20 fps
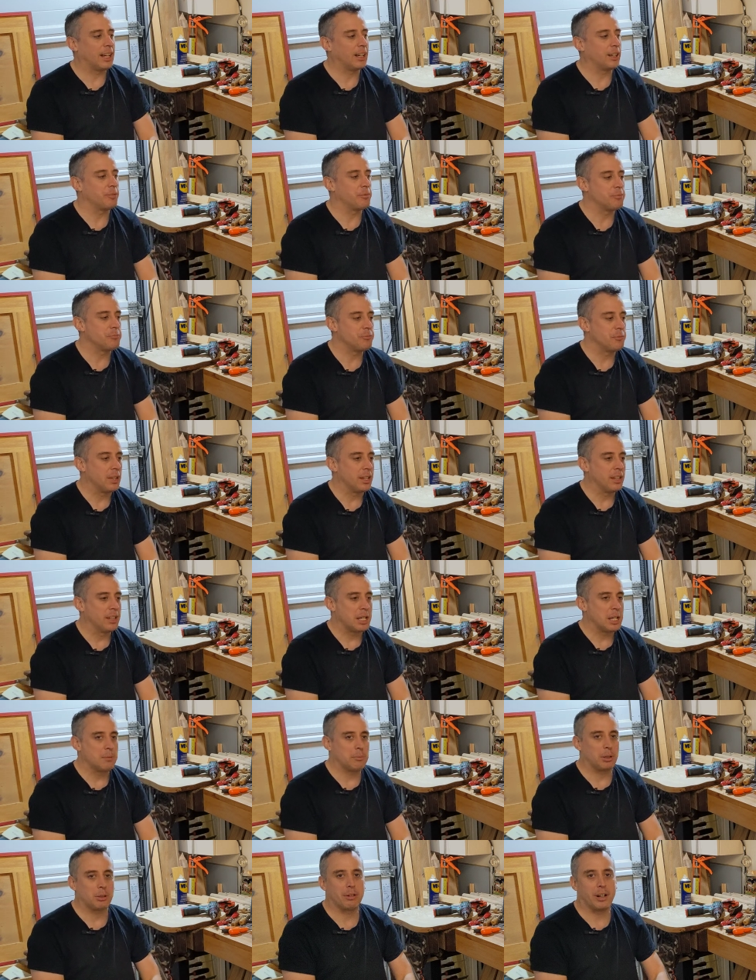It'd
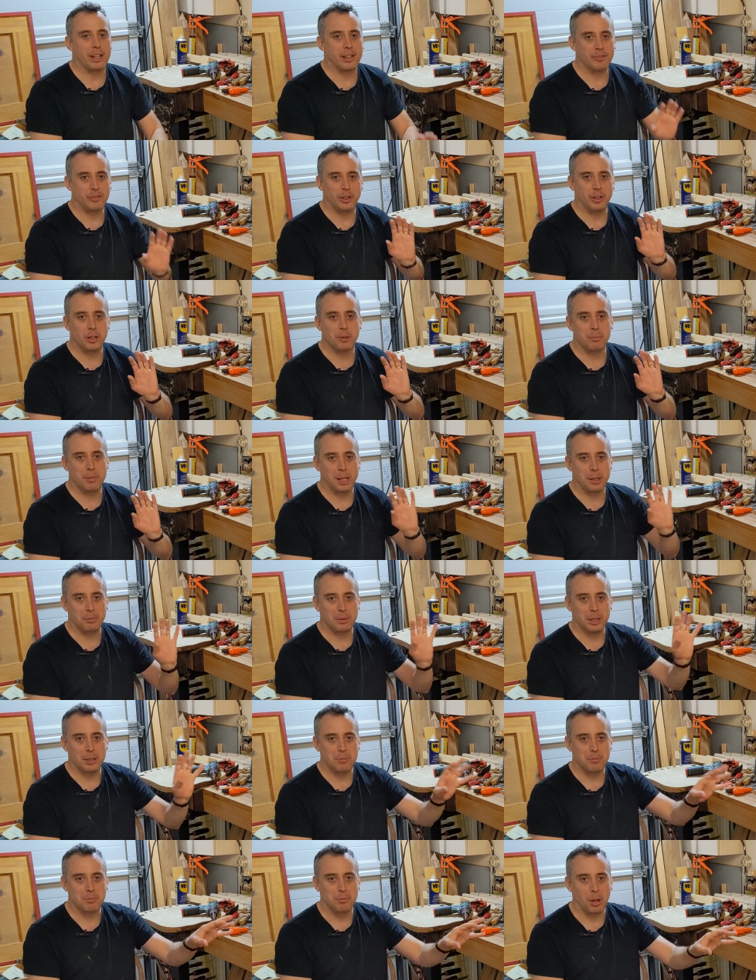be great if you could
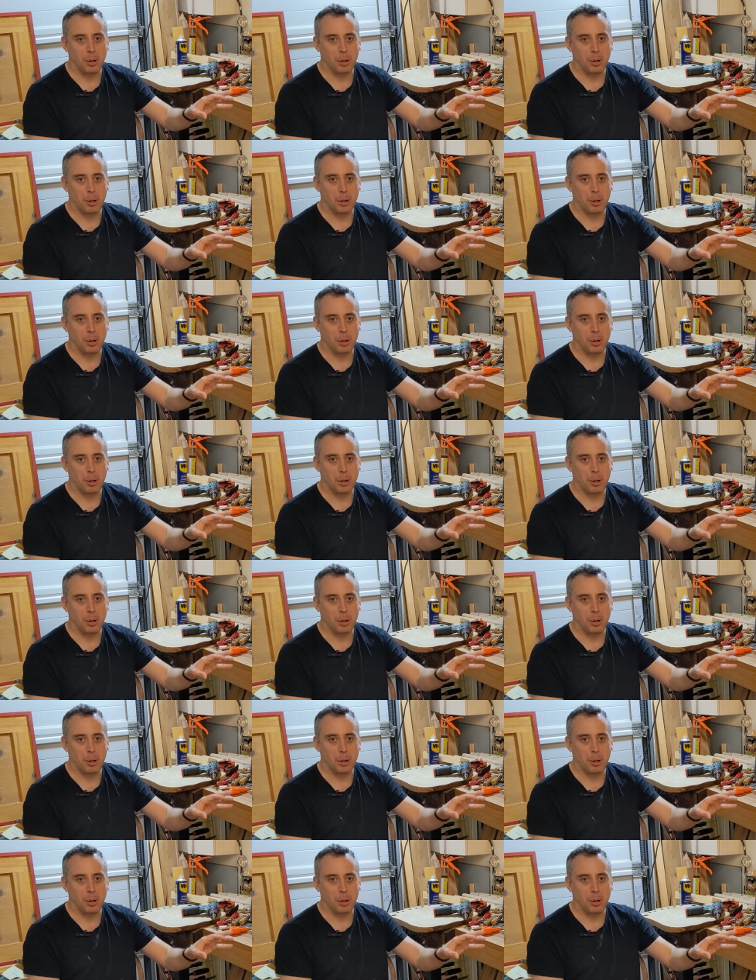maybe